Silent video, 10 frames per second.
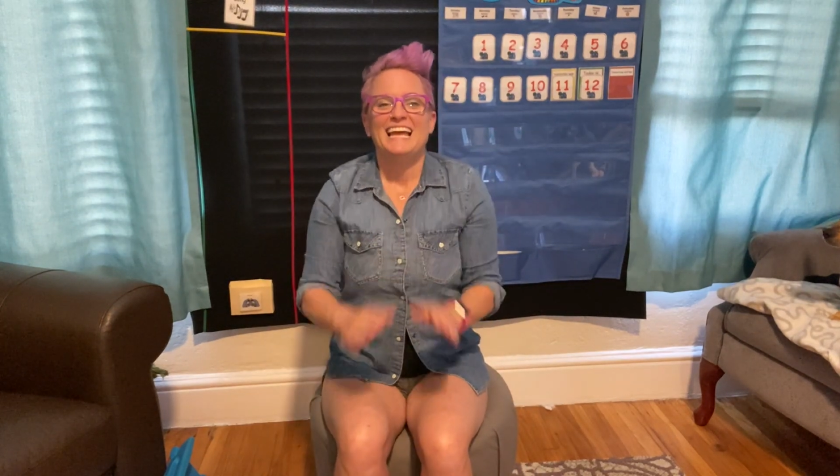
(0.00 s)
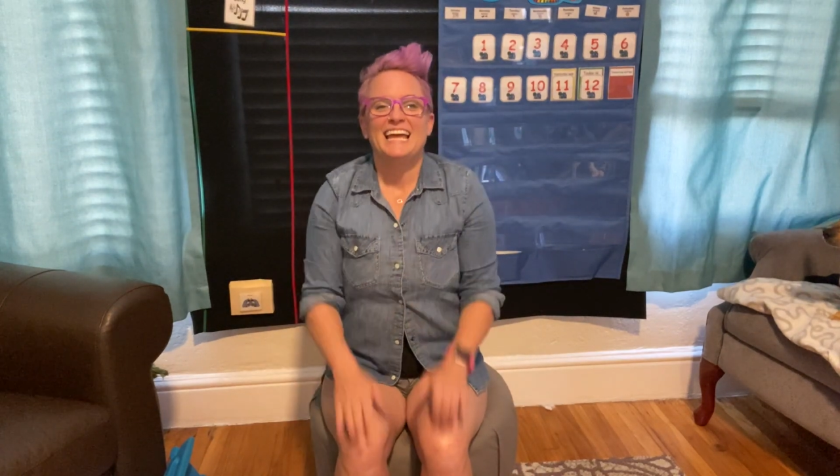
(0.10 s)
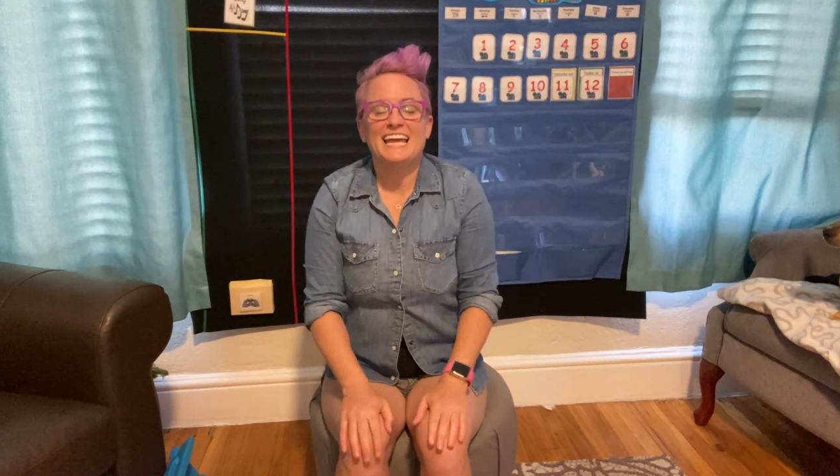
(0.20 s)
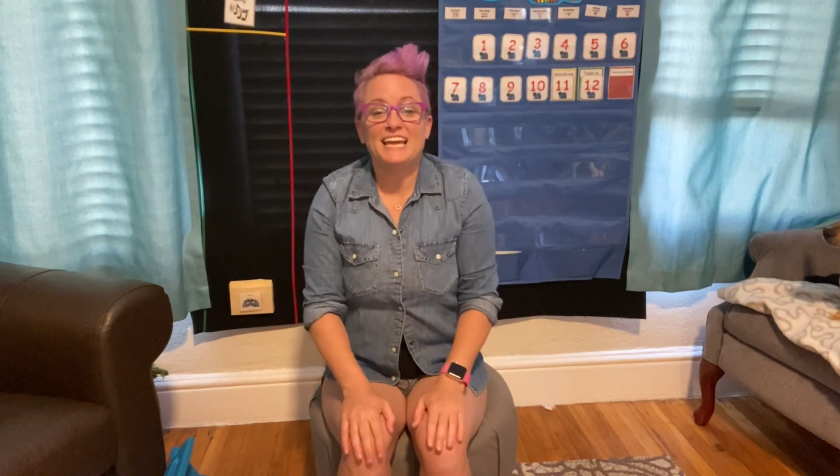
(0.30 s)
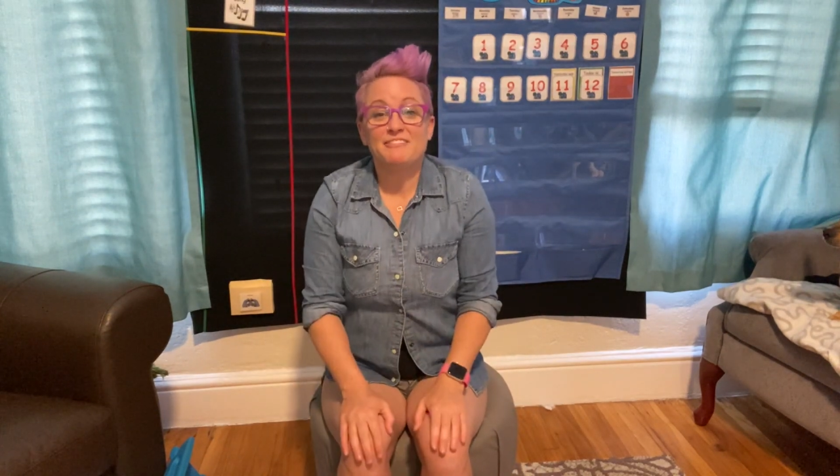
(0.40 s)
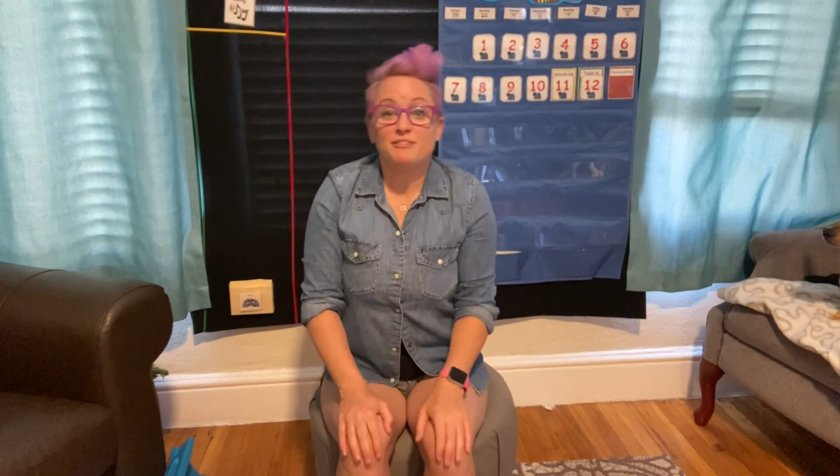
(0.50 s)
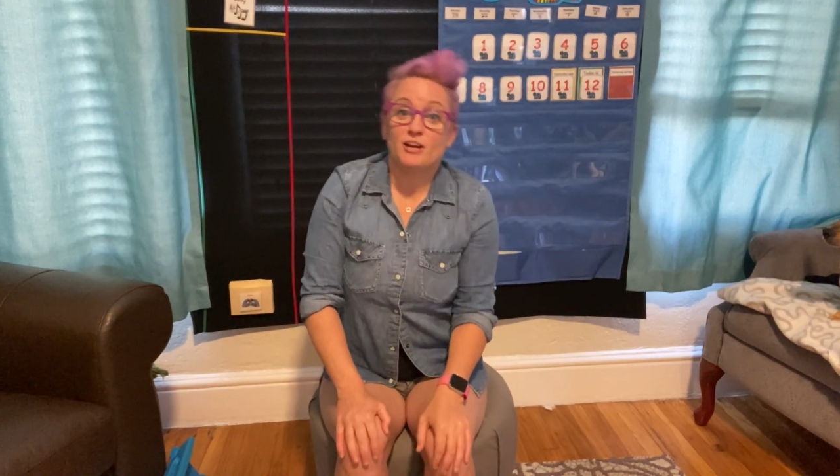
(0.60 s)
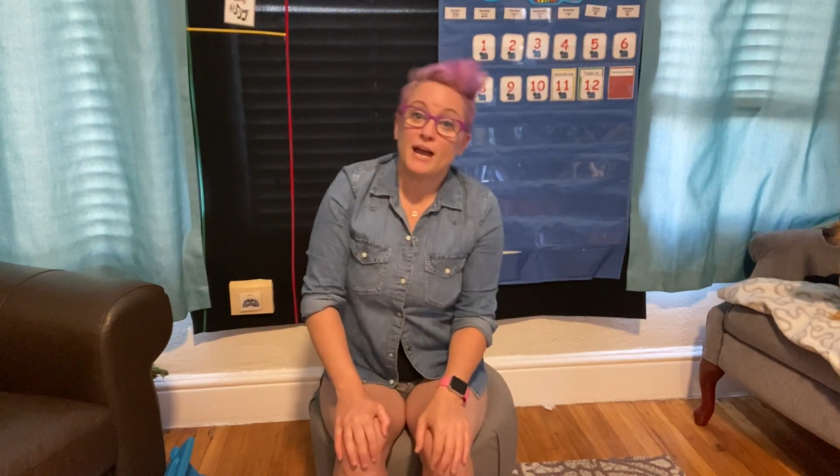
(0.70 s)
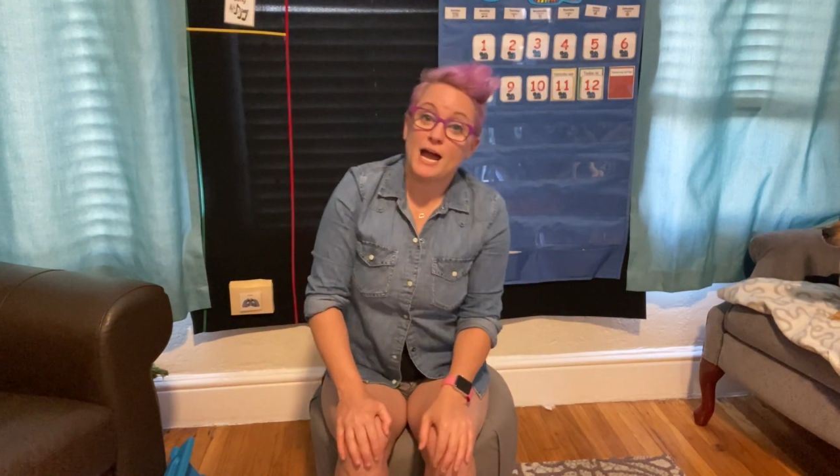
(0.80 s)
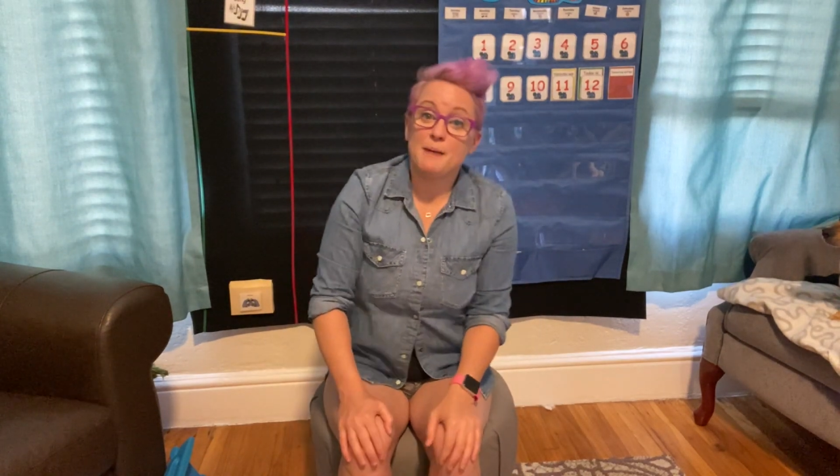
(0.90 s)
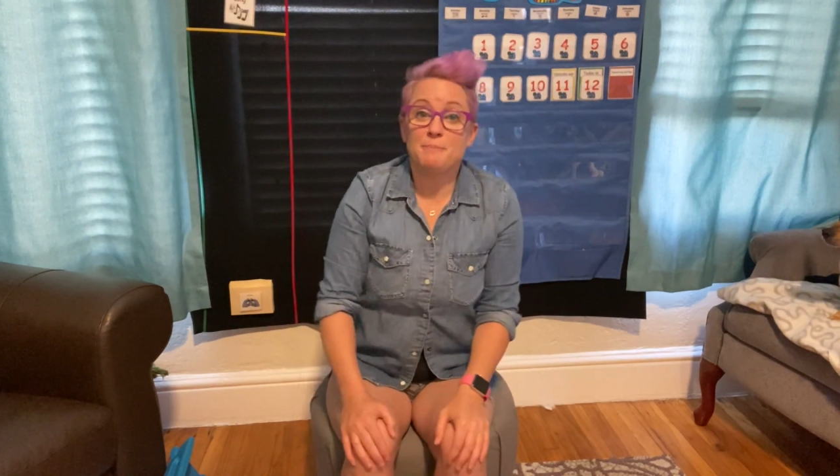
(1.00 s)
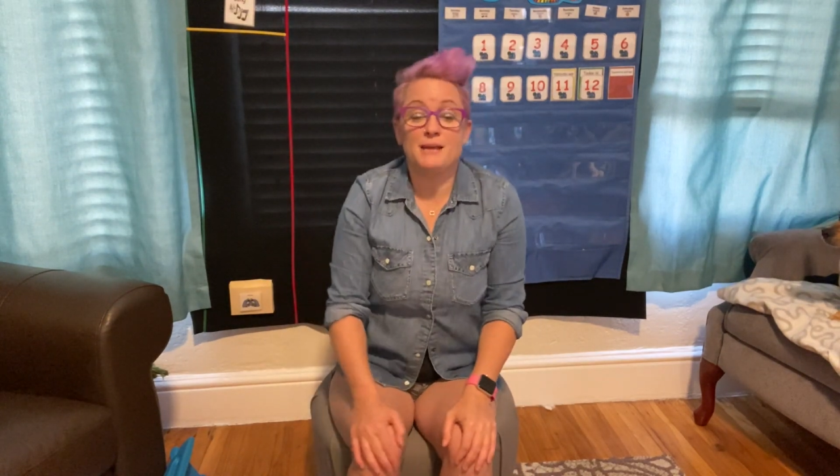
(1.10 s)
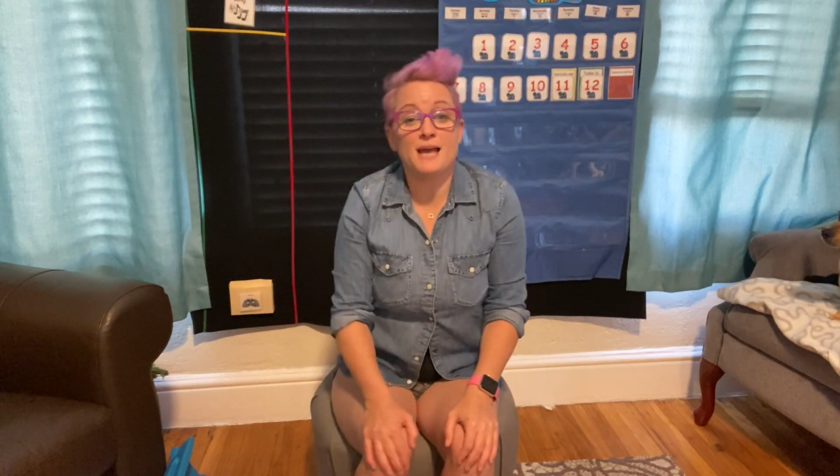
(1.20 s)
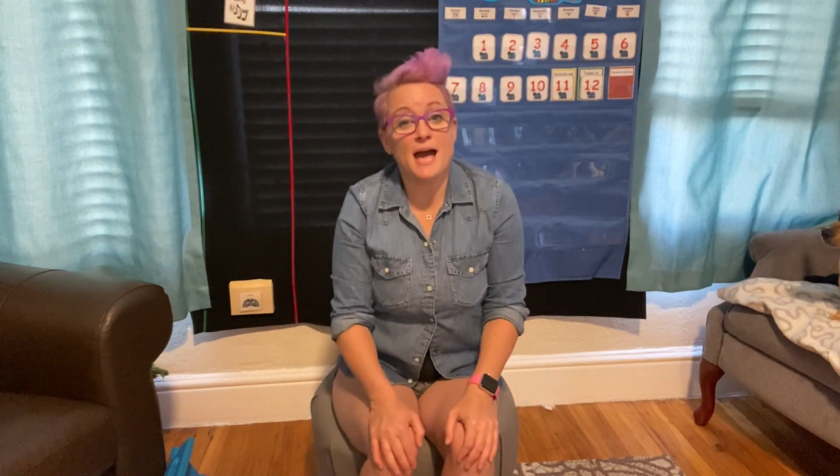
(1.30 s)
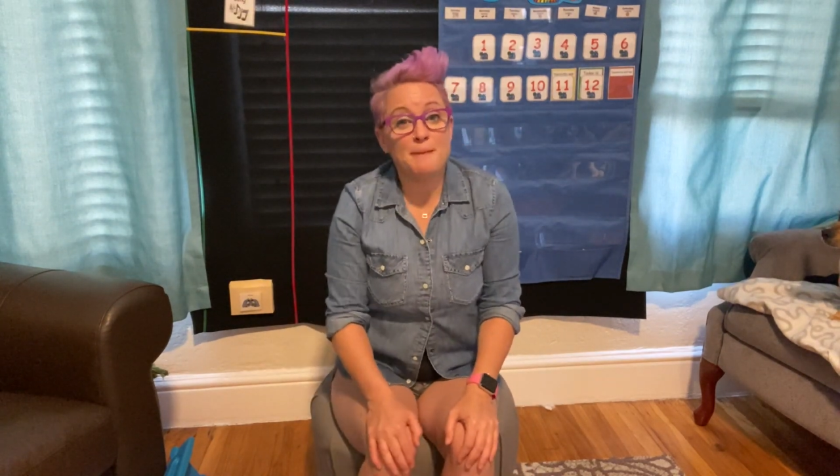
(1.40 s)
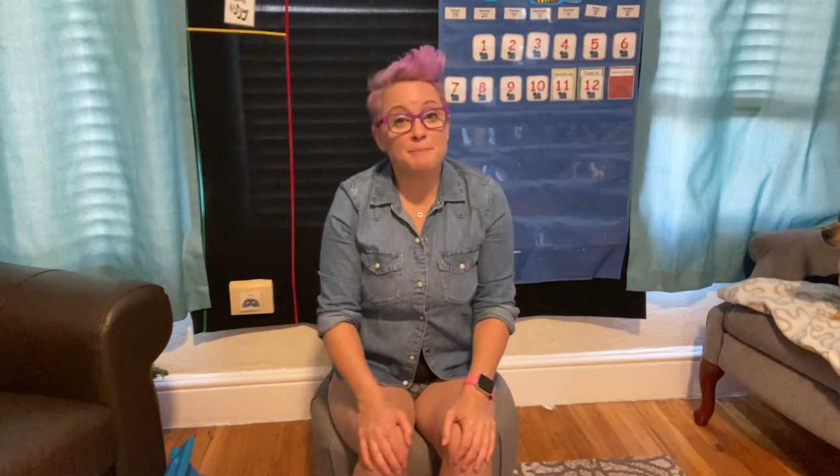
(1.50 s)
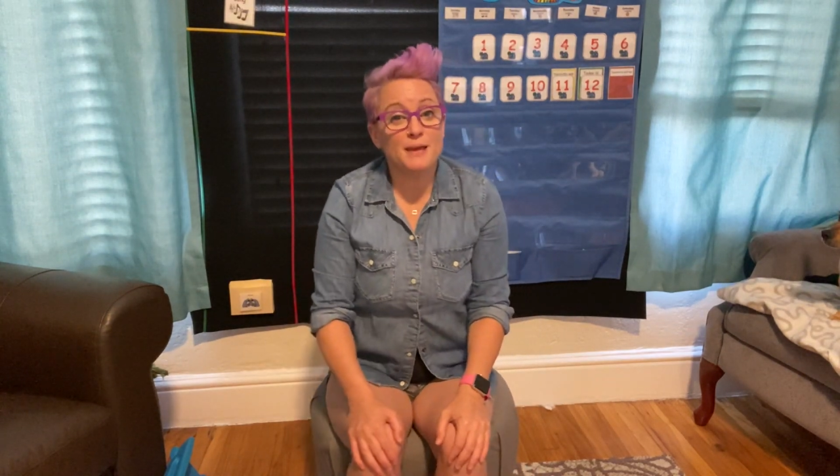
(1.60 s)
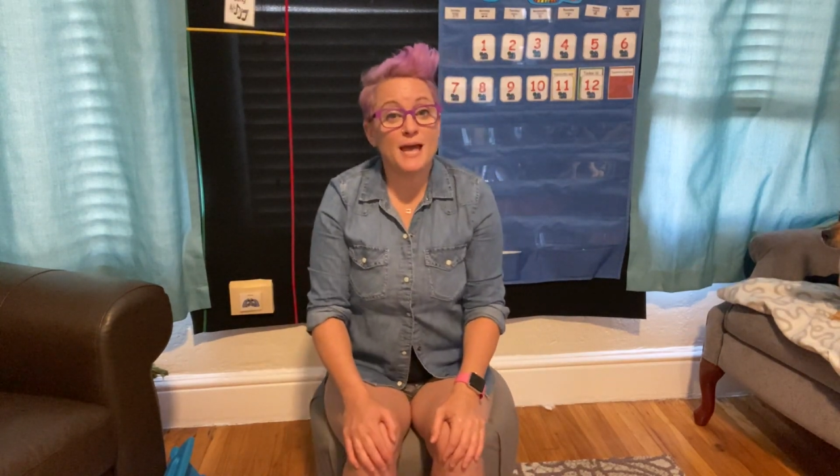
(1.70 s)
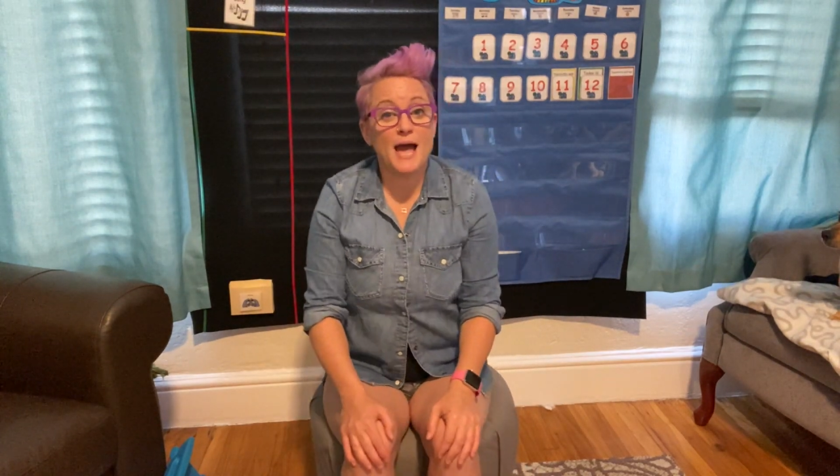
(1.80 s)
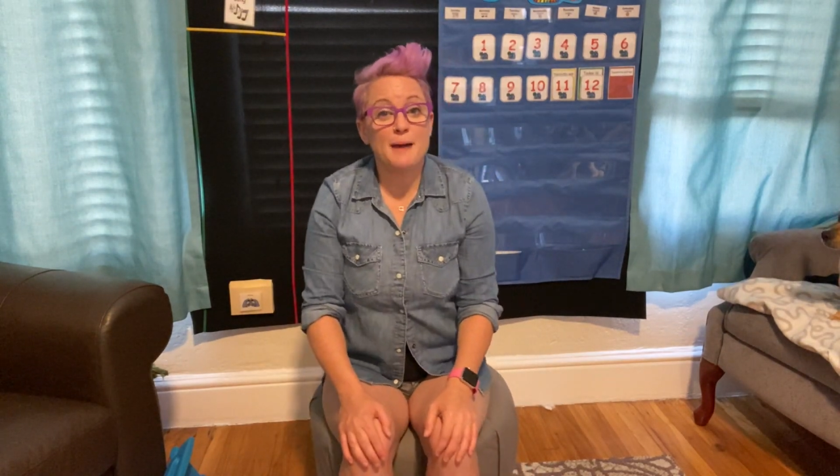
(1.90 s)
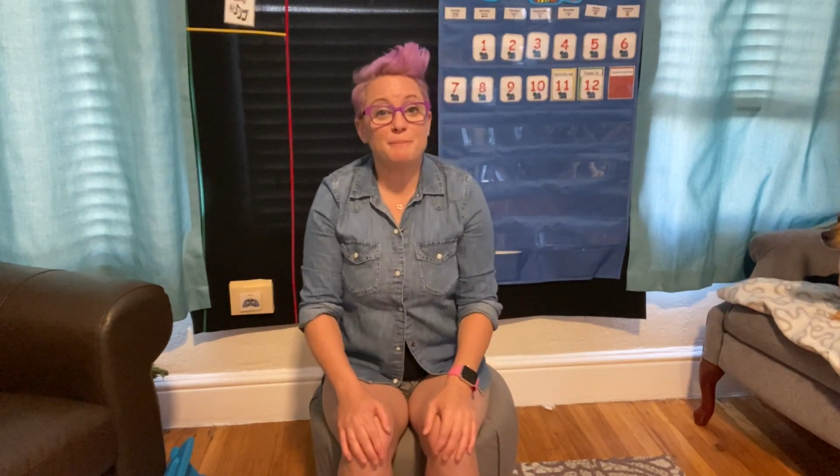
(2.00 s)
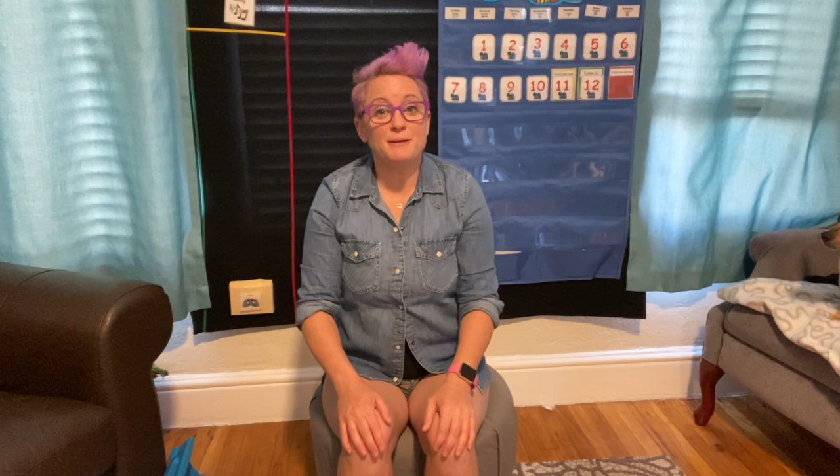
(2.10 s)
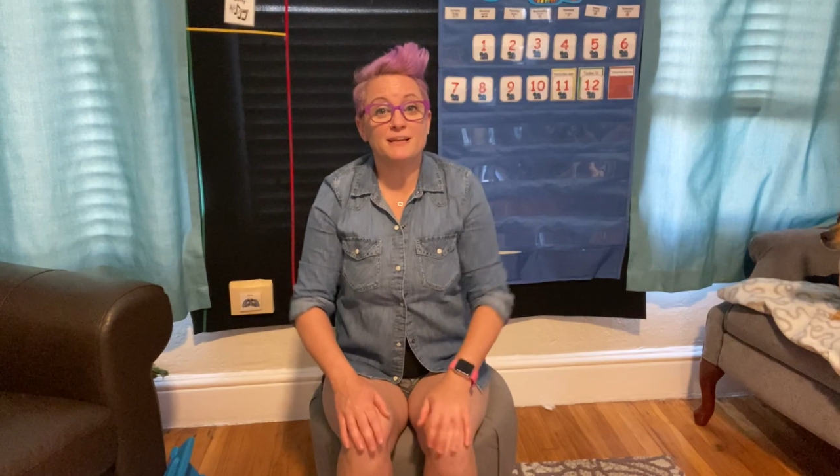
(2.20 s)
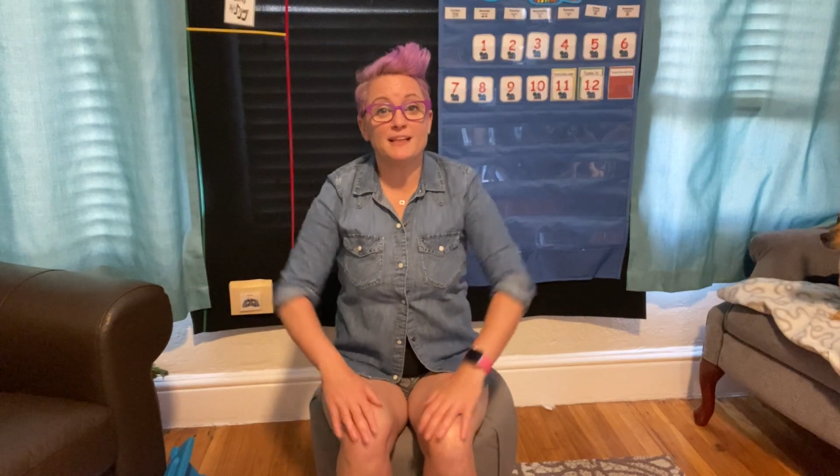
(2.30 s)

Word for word: If you're happy, happy, happy,